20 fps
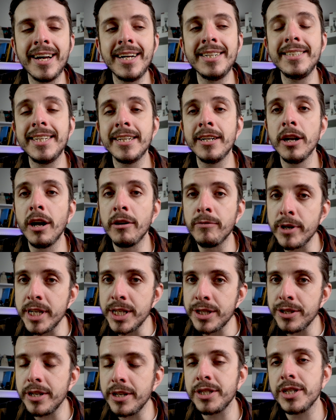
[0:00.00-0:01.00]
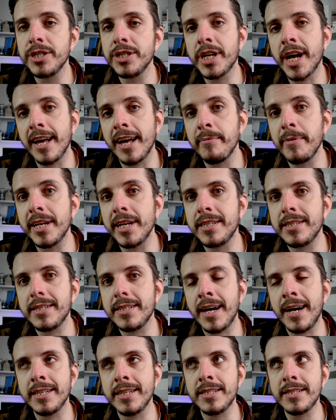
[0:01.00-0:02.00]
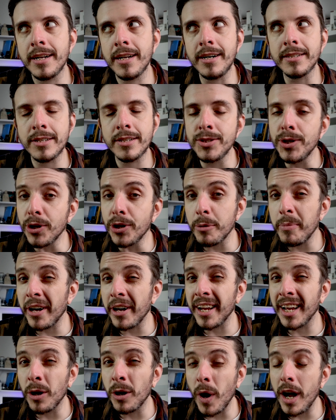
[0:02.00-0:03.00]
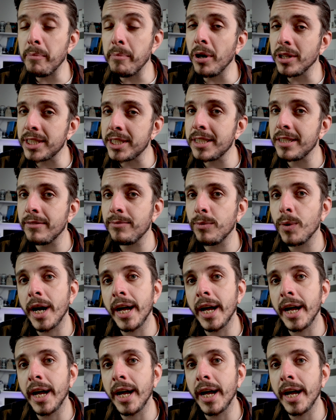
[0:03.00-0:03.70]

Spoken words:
then did a lot of research into cannabis and started to talk about it in quite a positive